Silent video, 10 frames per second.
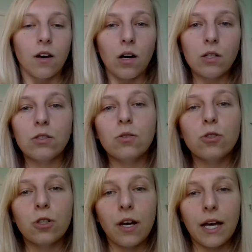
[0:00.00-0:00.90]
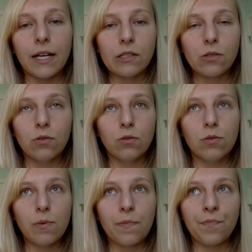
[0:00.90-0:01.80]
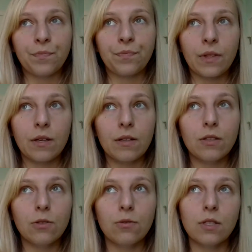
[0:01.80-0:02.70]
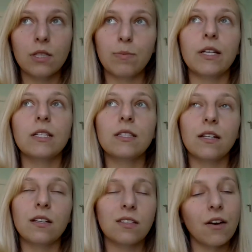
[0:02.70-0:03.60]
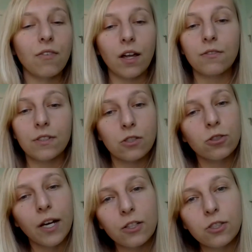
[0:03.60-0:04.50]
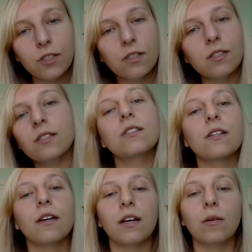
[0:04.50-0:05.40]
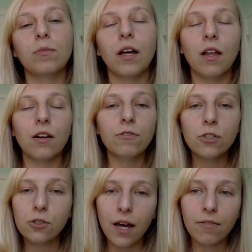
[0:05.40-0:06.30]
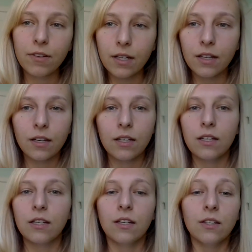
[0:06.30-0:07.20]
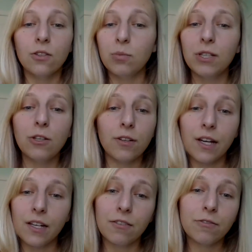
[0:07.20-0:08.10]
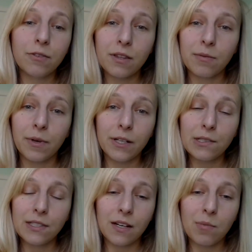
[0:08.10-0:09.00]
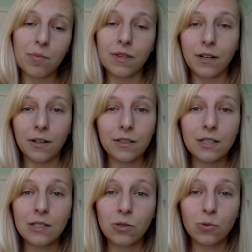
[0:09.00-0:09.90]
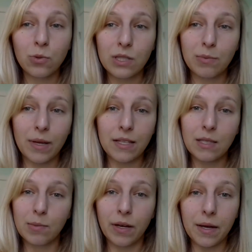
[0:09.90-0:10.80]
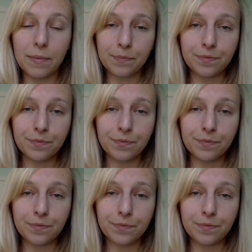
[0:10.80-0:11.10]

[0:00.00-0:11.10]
Also try to use a space that doesn't have a lot of distractions, not a lot of foot traffic. You can be creative with where you set up their school space, but